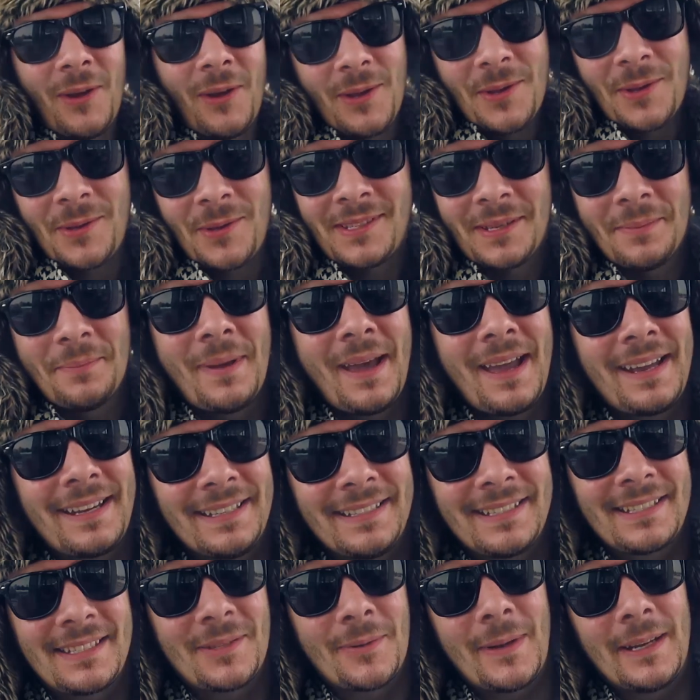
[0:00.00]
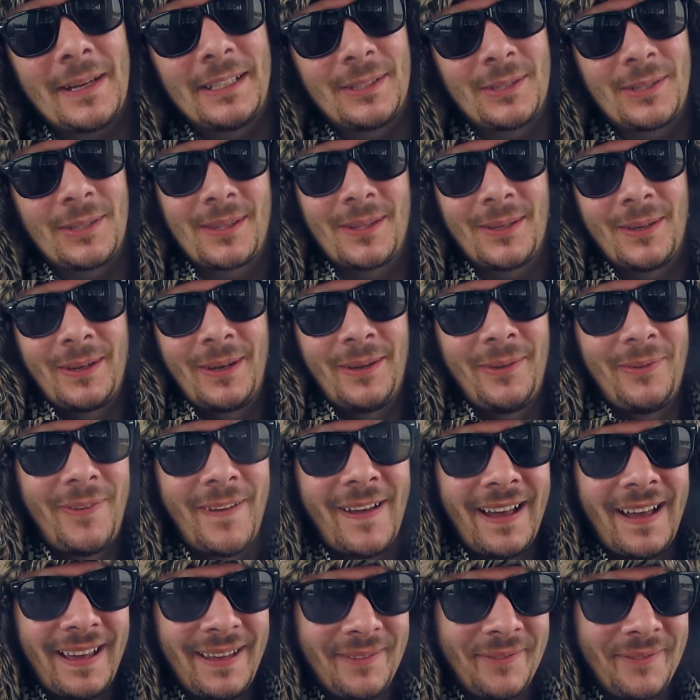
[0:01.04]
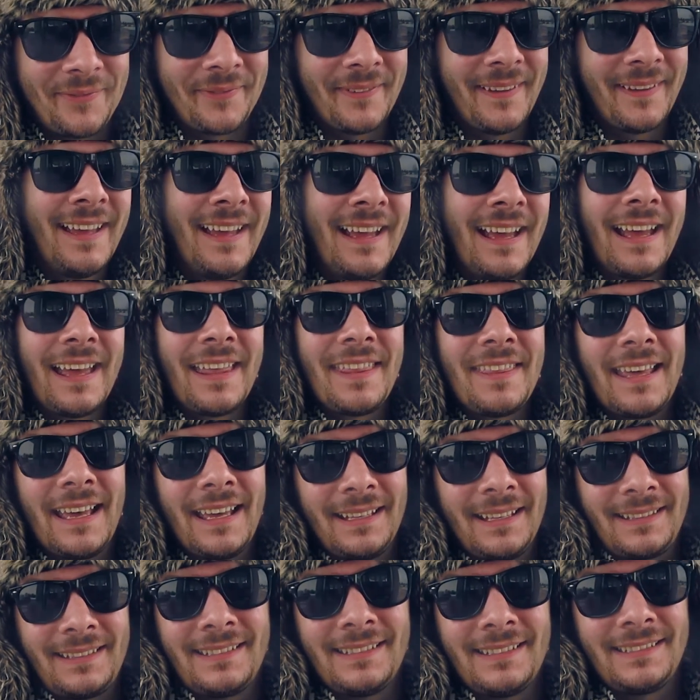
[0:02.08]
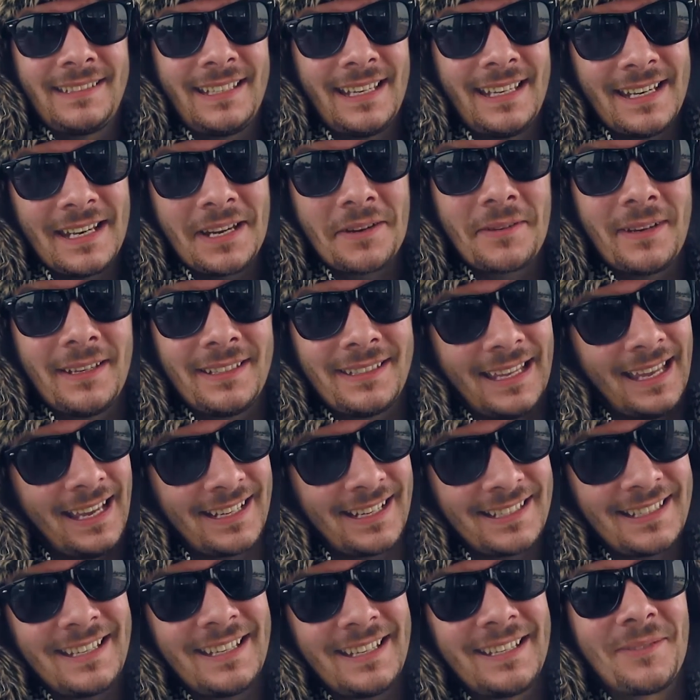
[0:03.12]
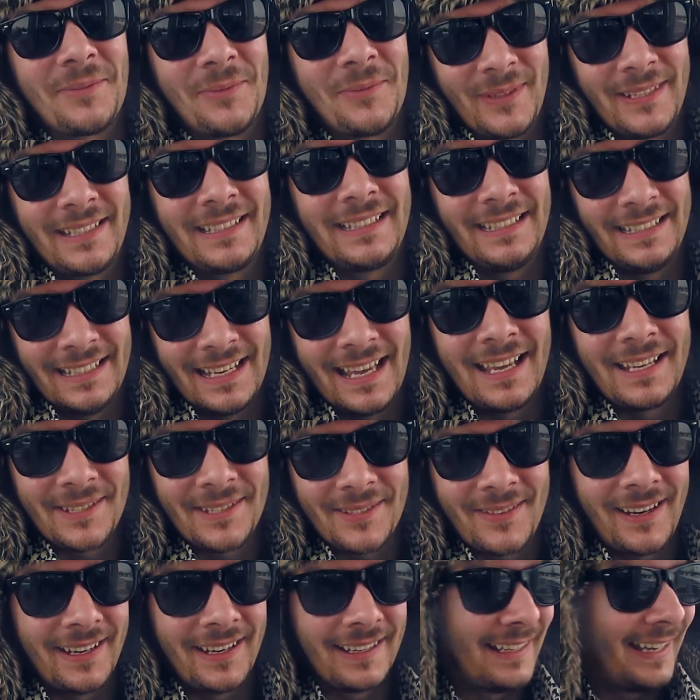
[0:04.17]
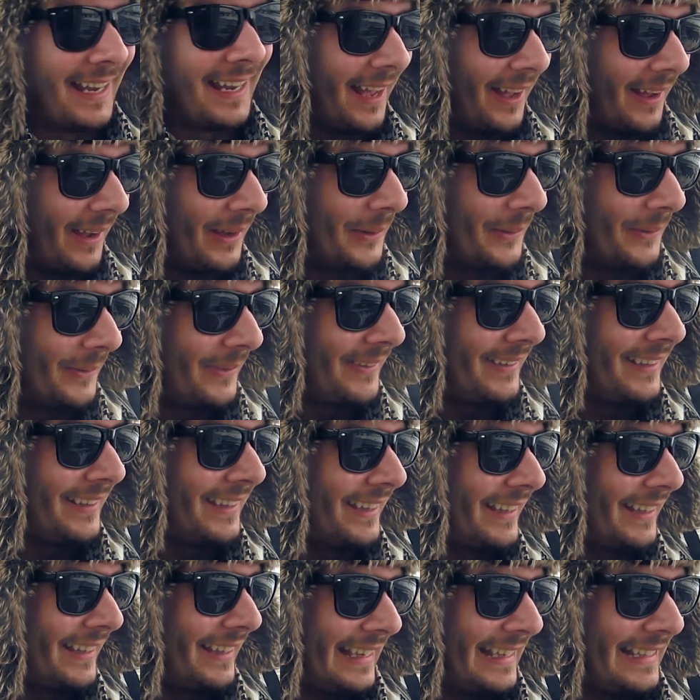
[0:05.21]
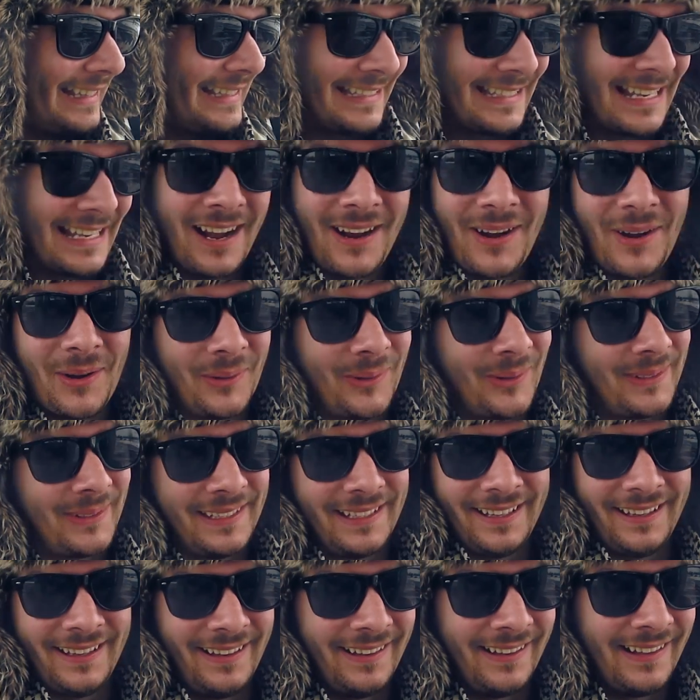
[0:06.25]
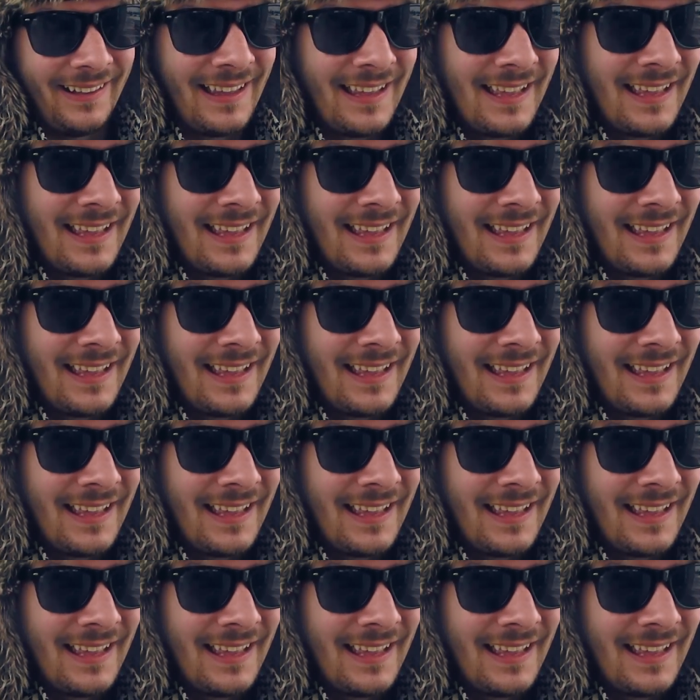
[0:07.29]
I used the minus 20 to 35. That 10 degrees actually is really nice right now. It's not cold at all.